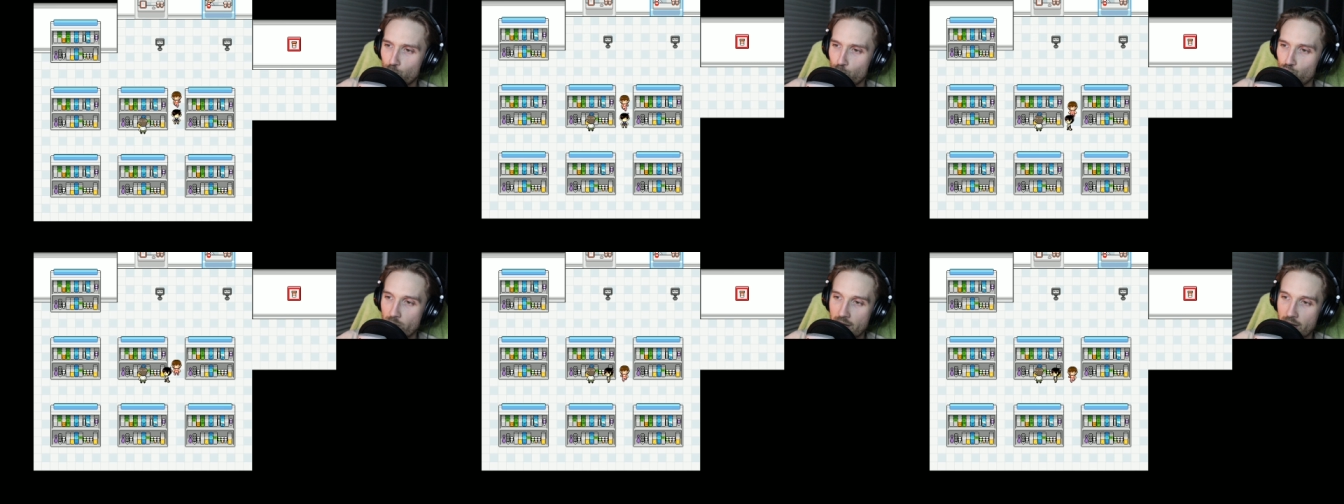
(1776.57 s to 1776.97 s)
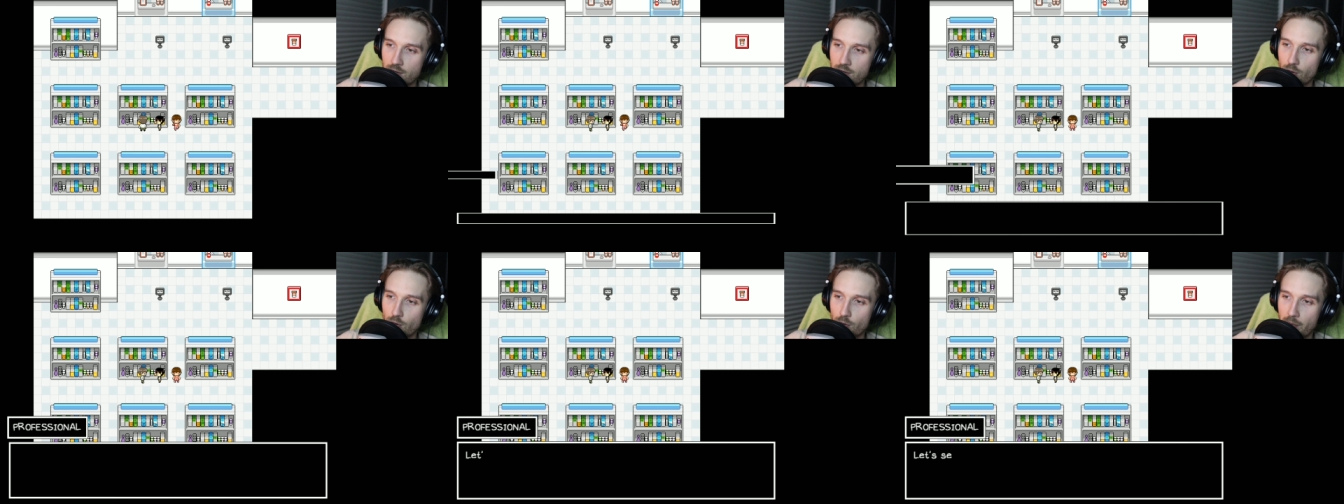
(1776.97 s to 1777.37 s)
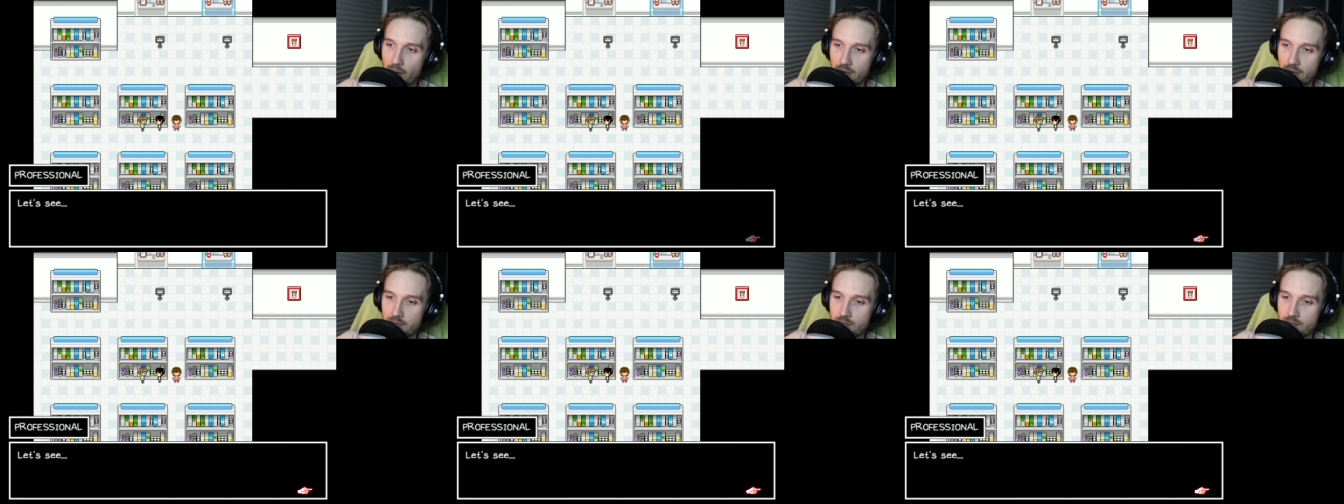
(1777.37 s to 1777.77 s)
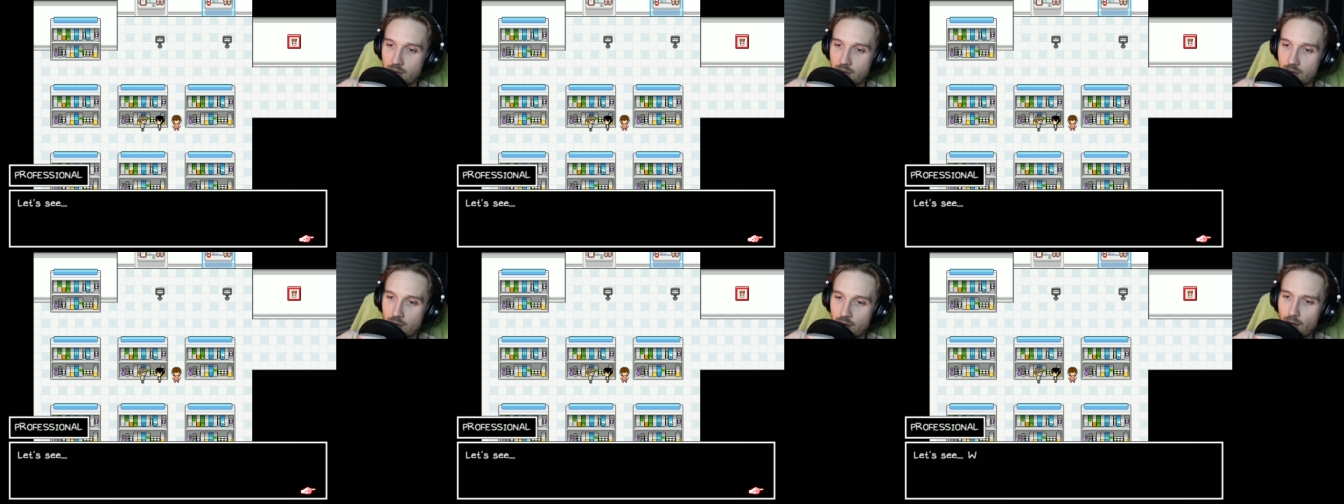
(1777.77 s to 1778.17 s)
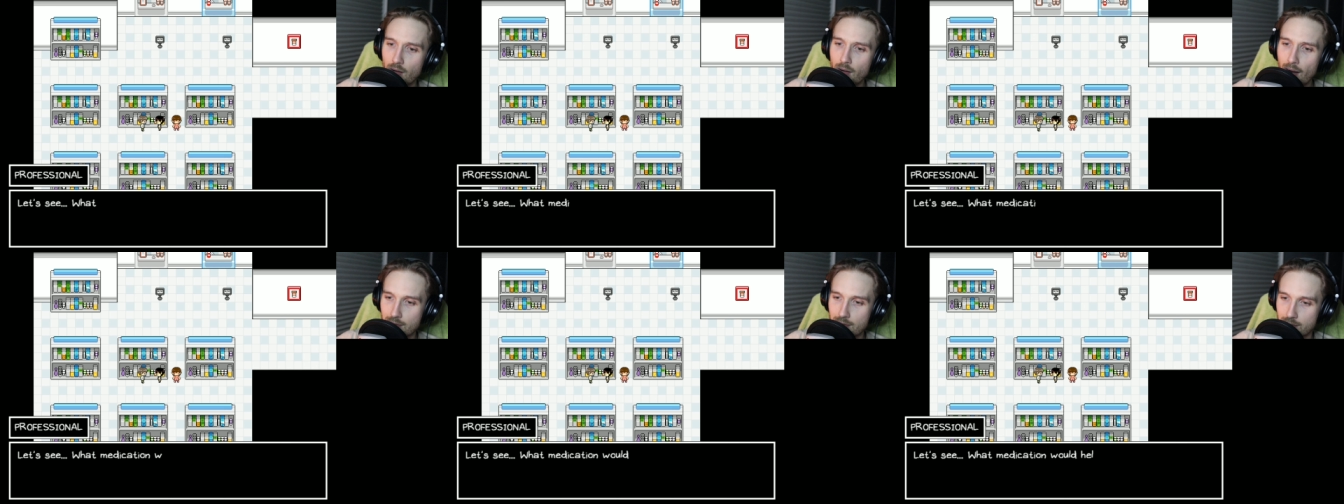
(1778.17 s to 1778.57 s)
How you doing, old man?
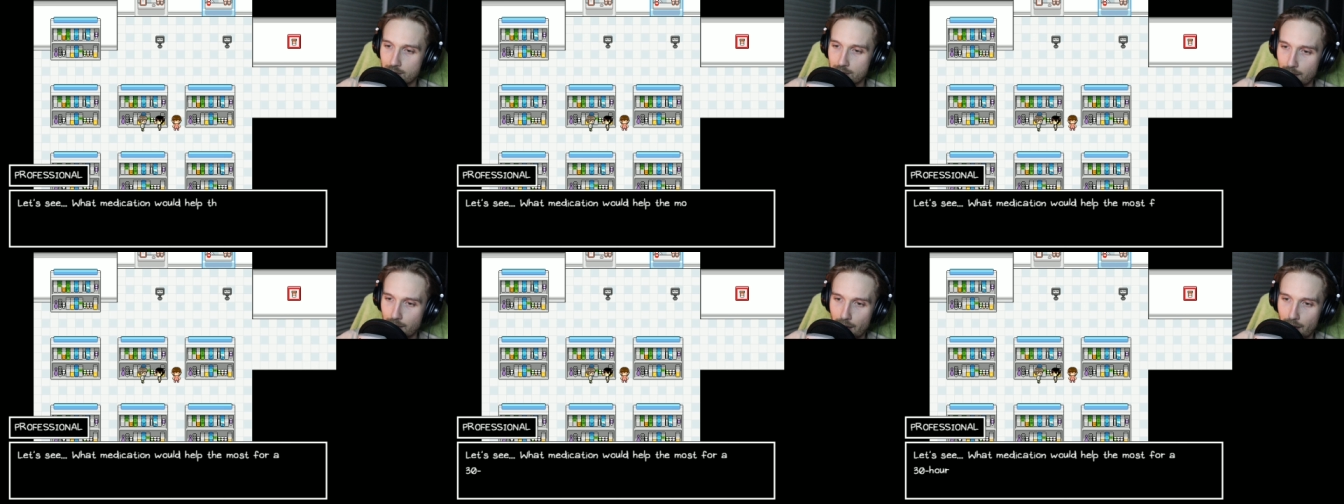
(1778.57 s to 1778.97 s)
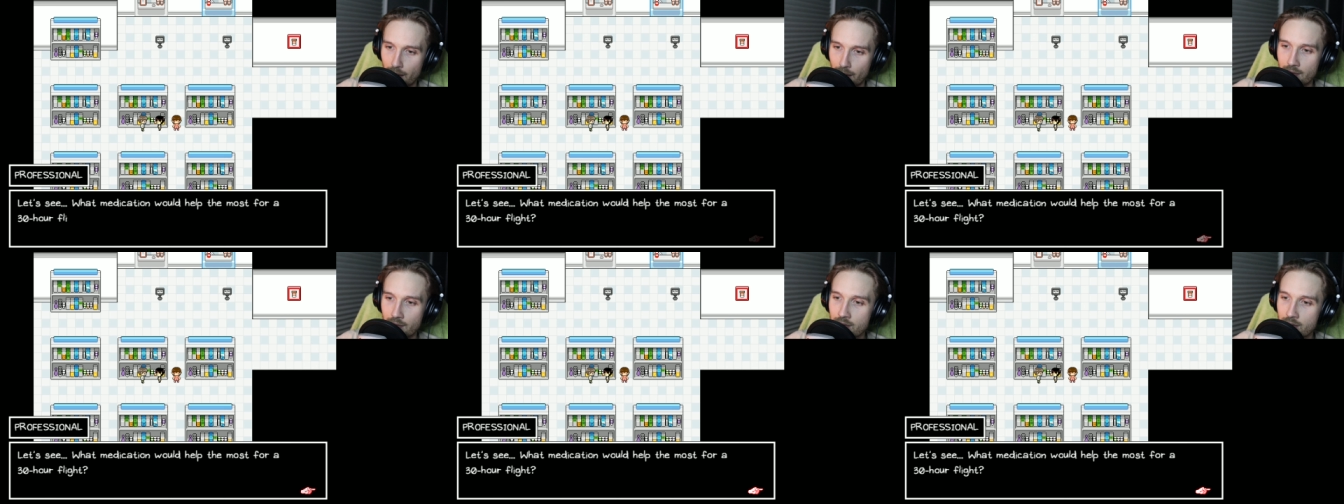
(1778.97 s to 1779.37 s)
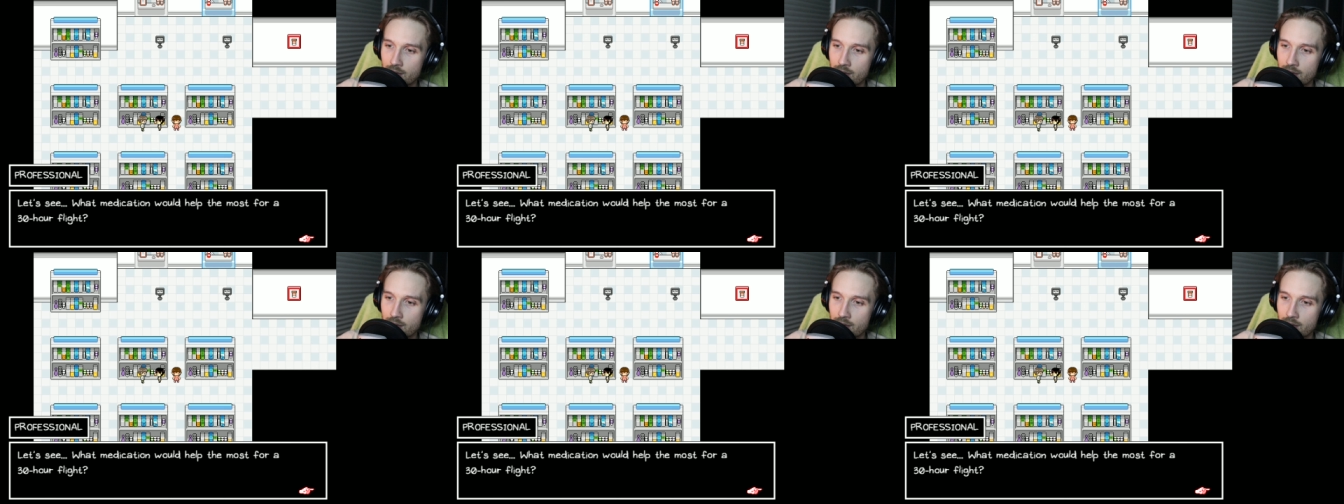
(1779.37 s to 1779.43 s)
Let's see.